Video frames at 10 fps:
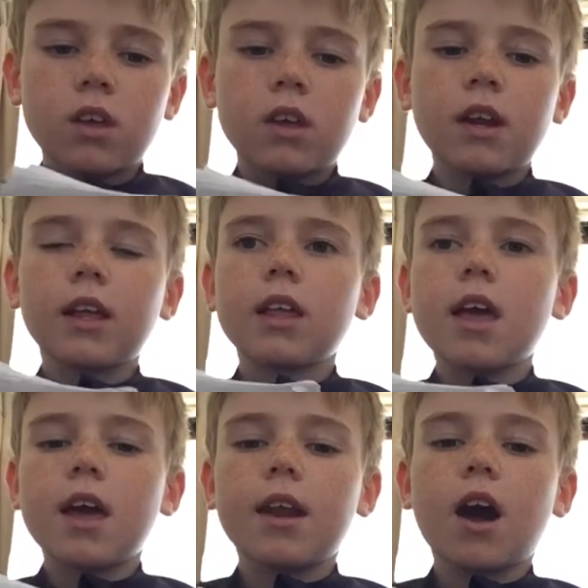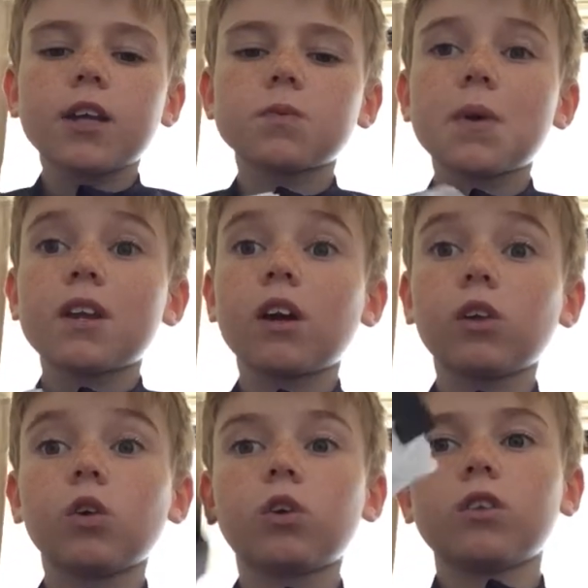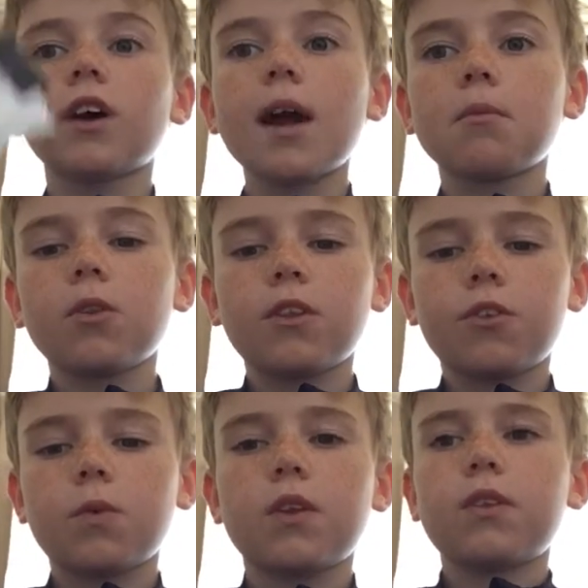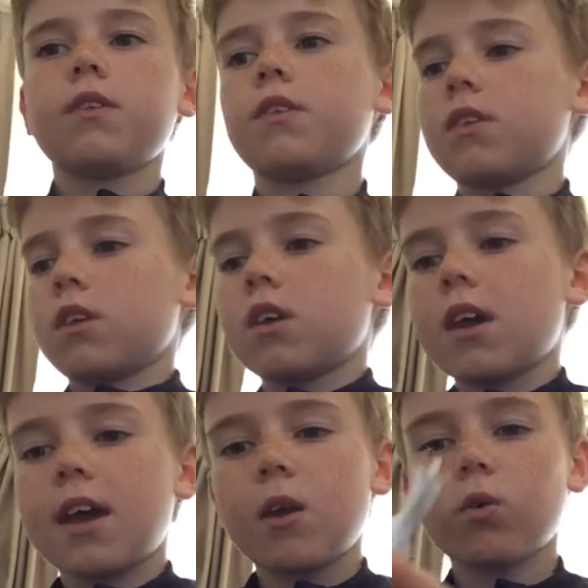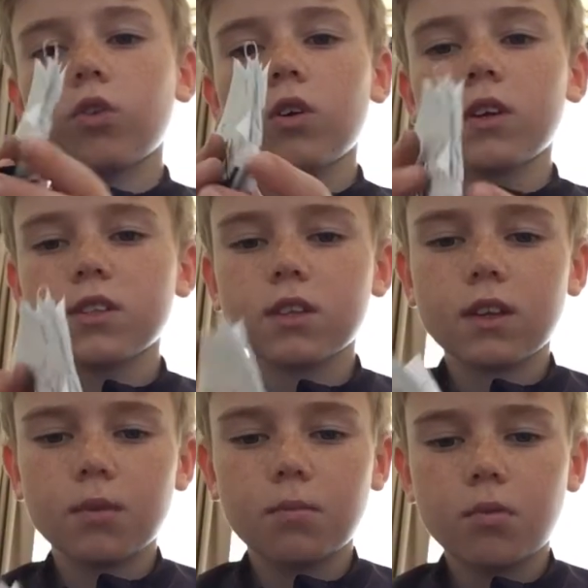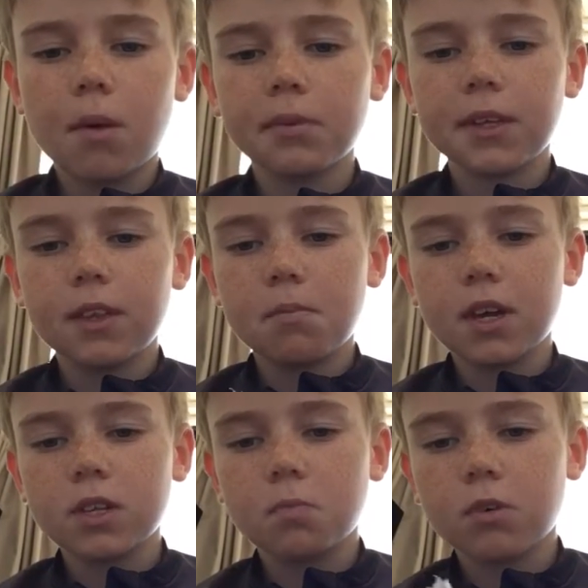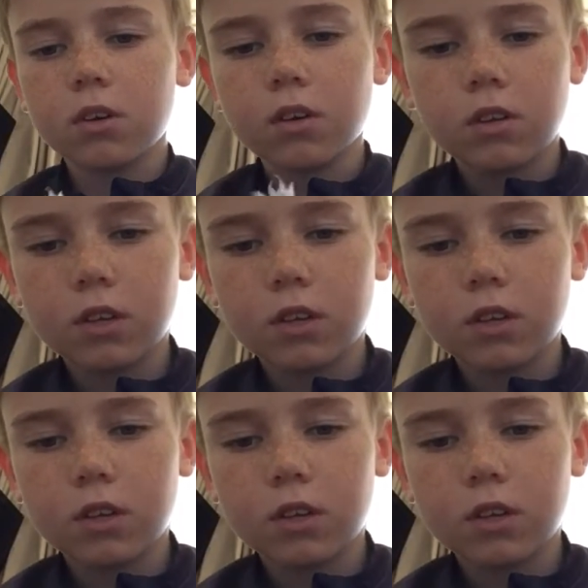And I spent a lot of time on this one, and also it's probably the biggest book.